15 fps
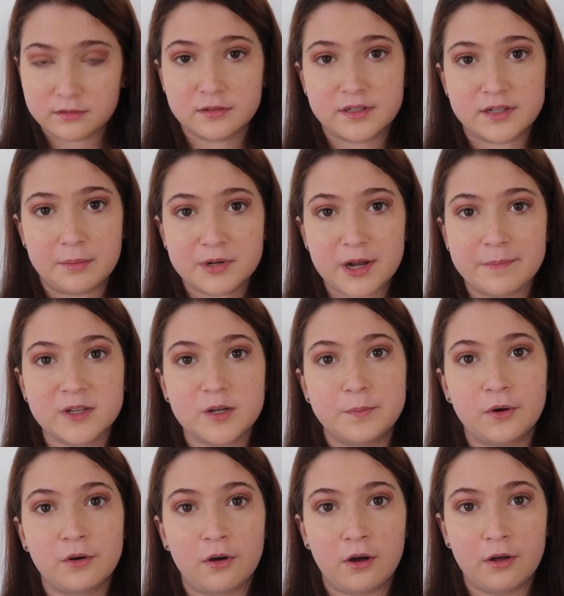sometimes to
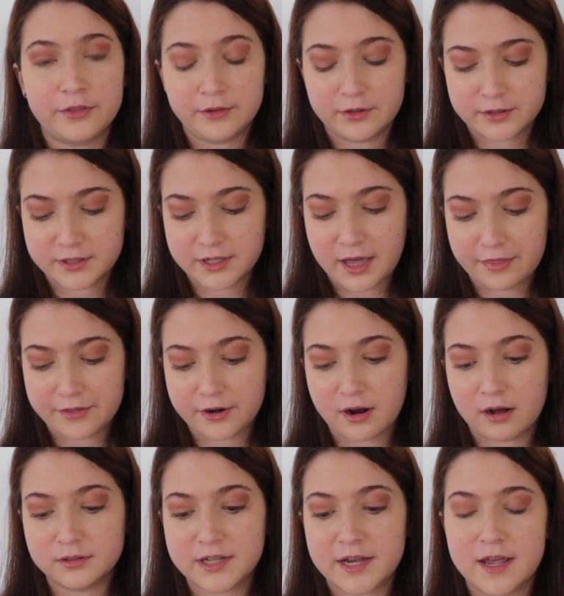pull all the look together,
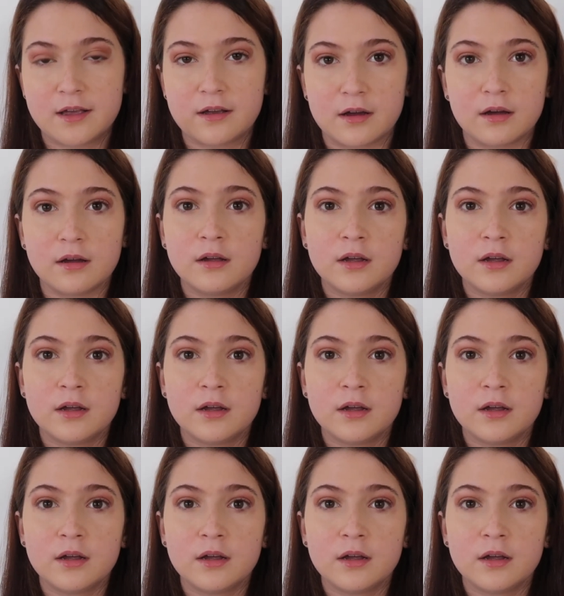I'll take